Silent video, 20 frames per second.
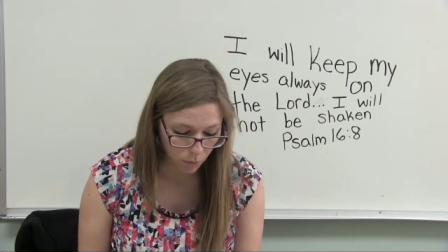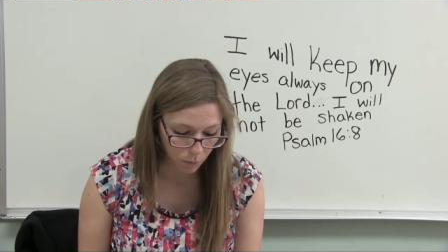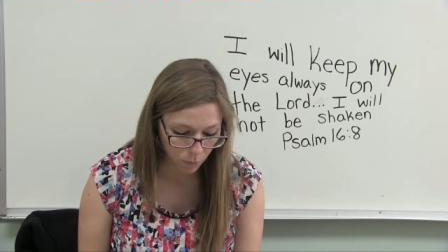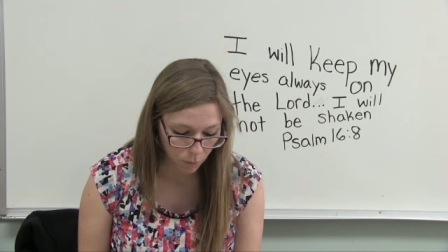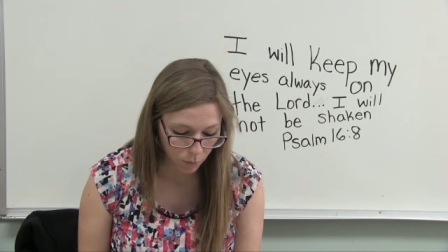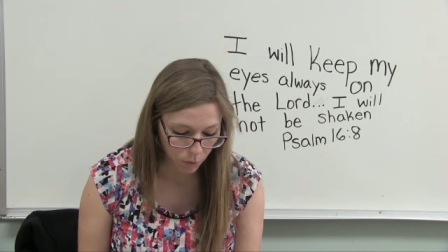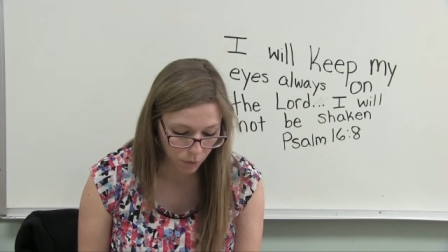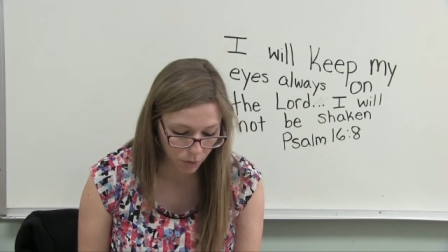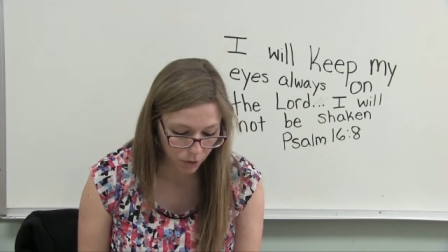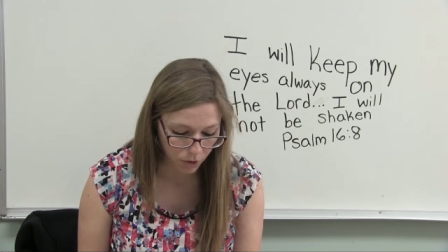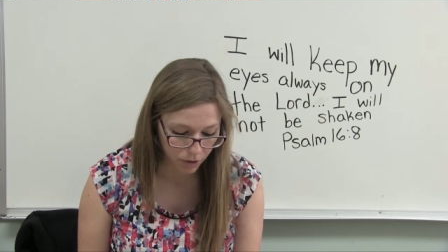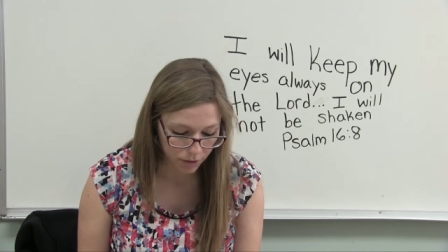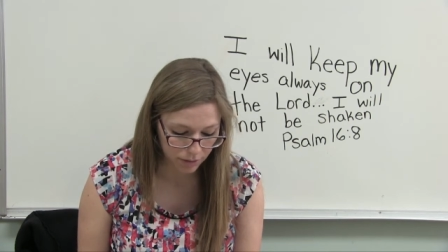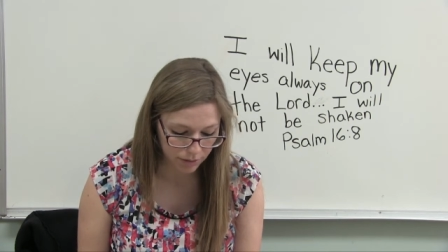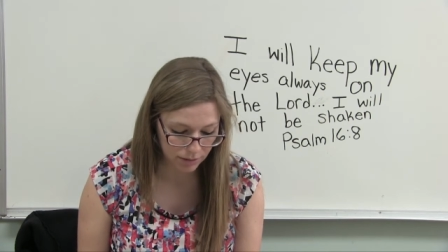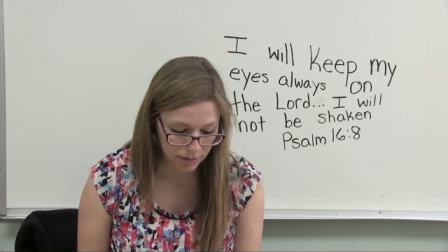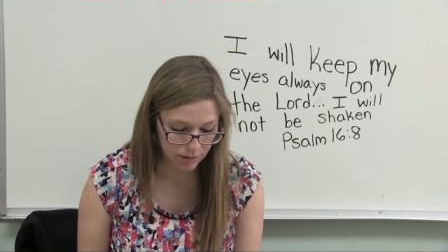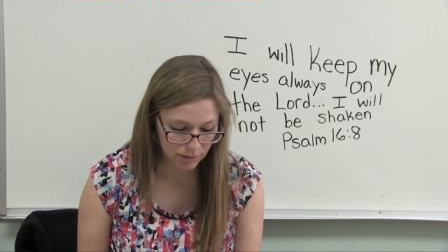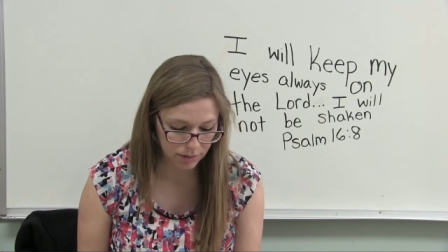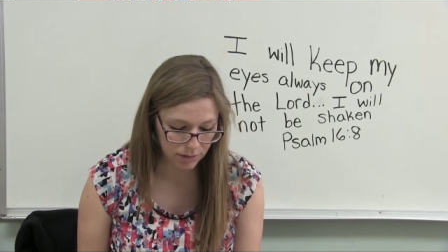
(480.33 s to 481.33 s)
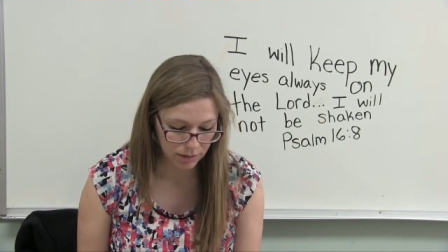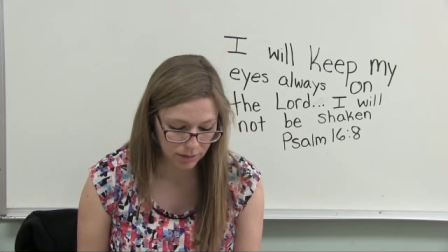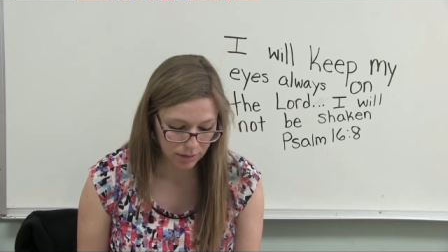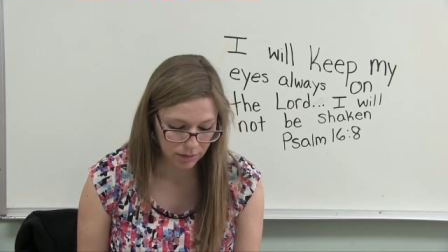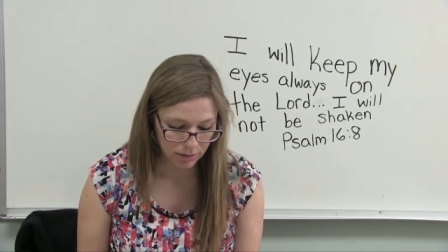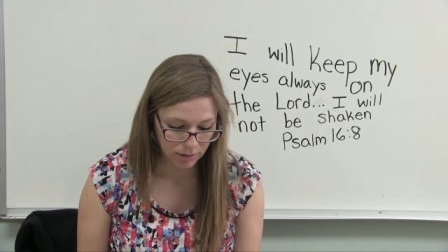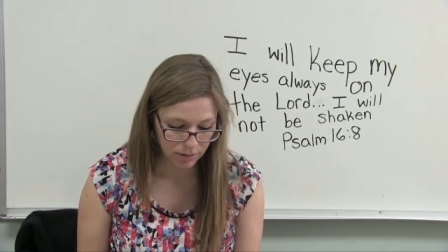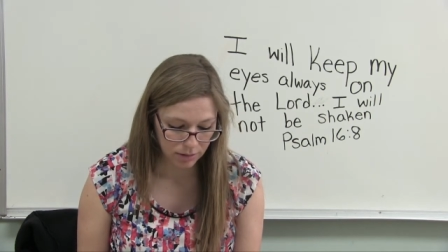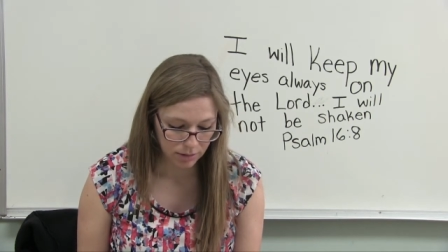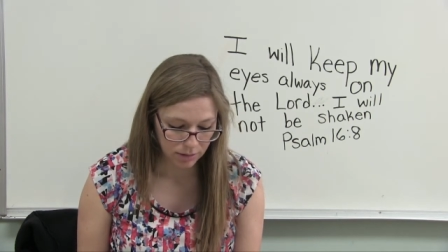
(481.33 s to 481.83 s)
world.
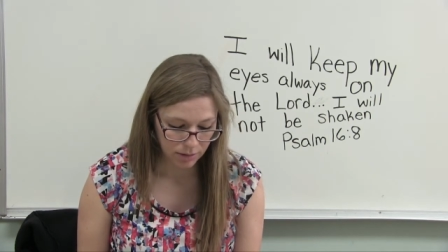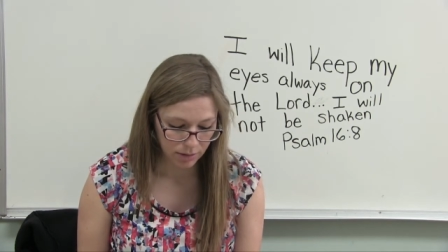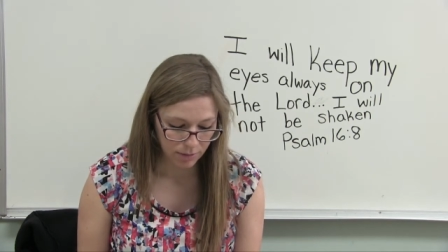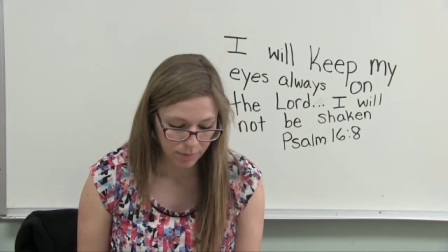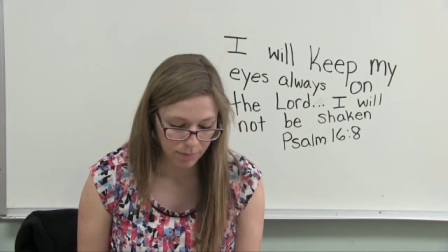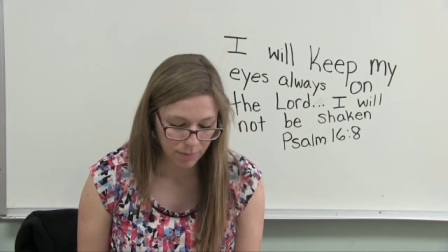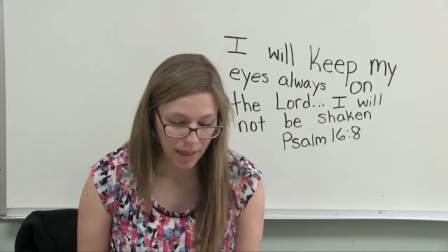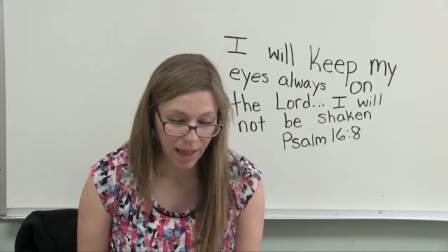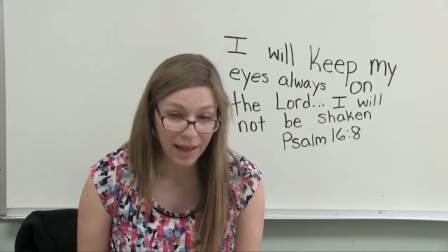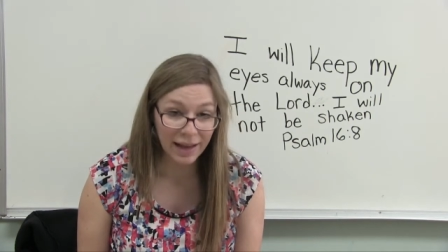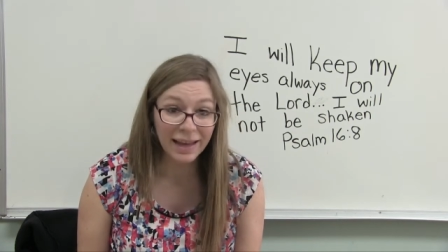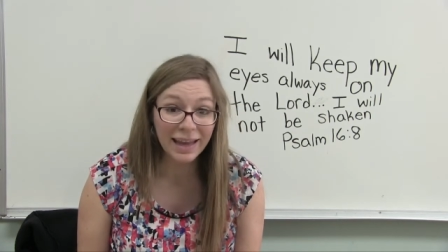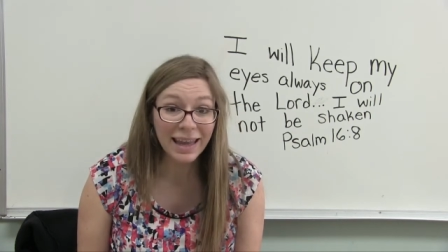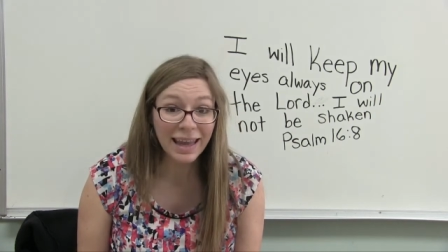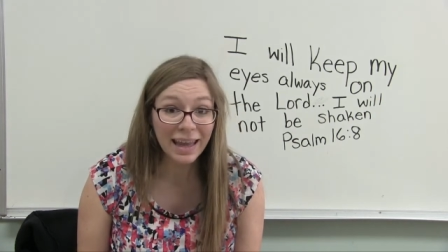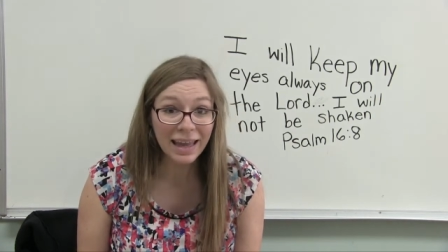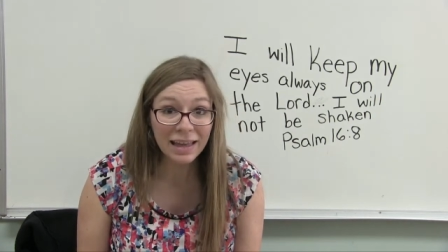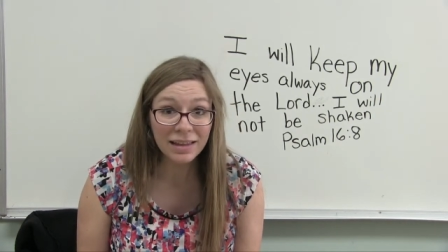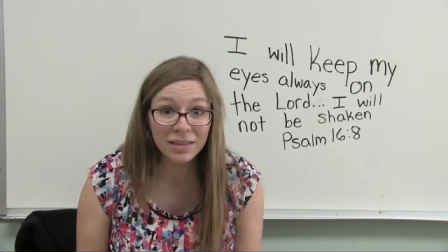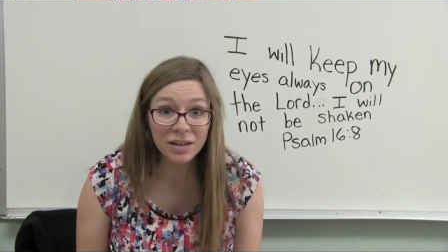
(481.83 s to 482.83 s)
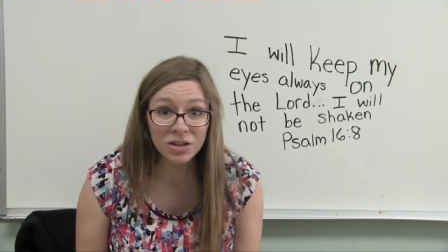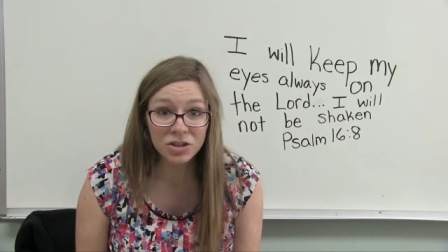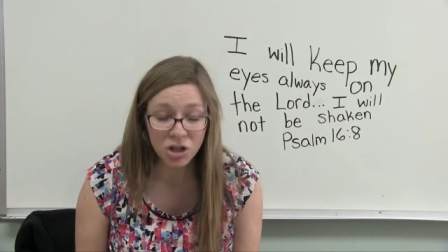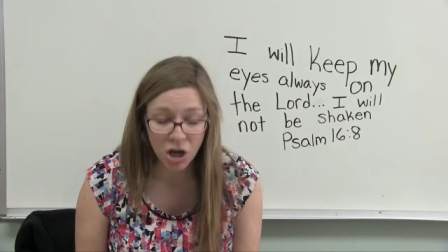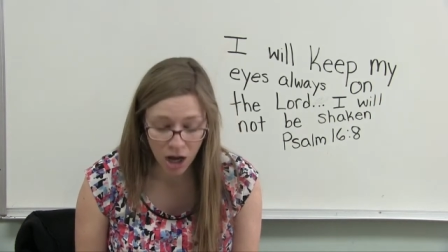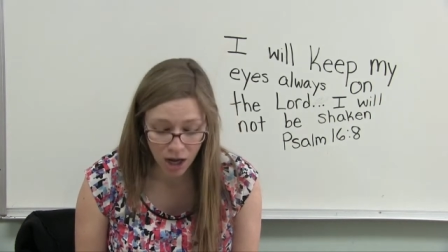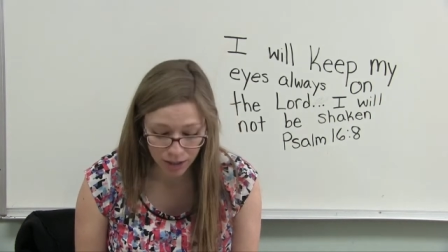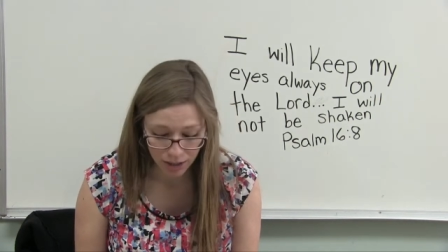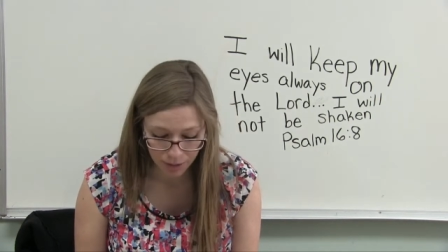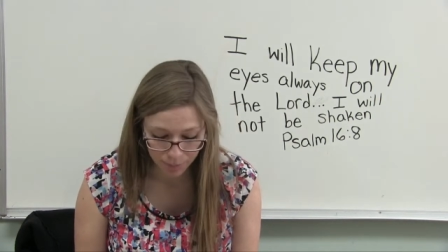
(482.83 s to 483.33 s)
And that king they're
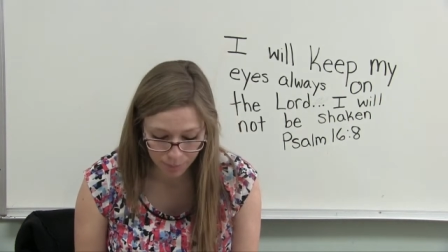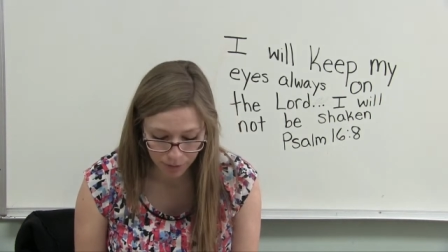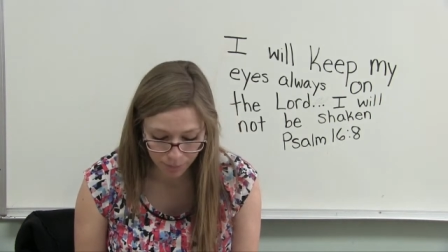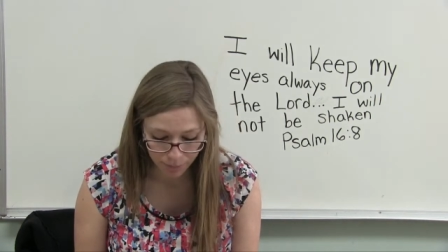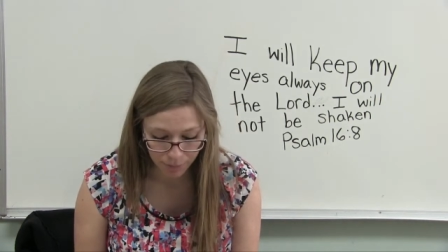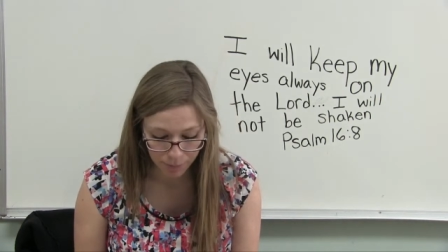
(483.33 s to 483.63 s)
talking about,